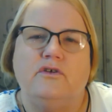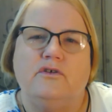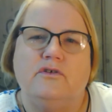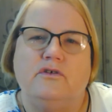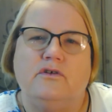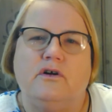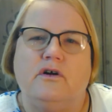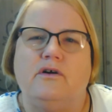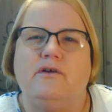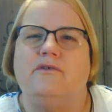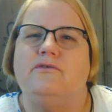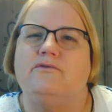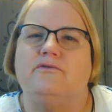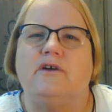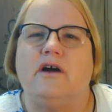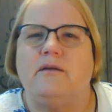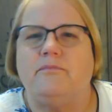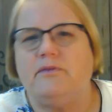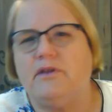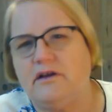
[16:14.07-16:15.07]

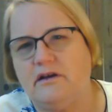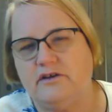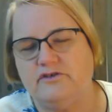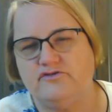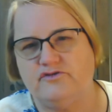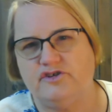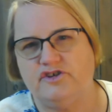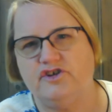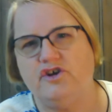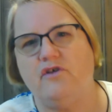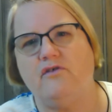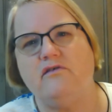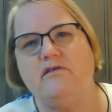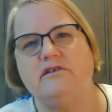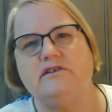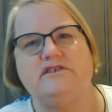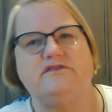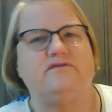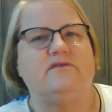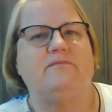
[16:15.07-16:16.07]
couple of 100
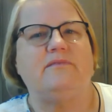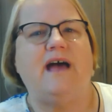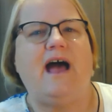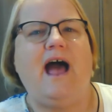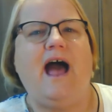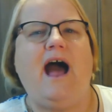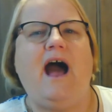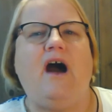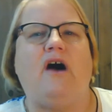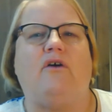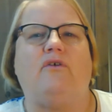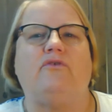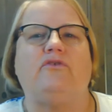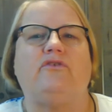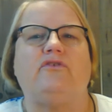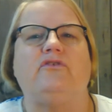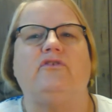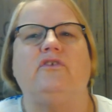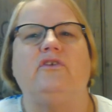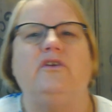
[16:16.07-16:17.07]
yards from the
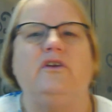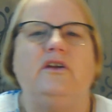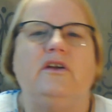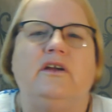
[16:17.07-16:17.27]
house.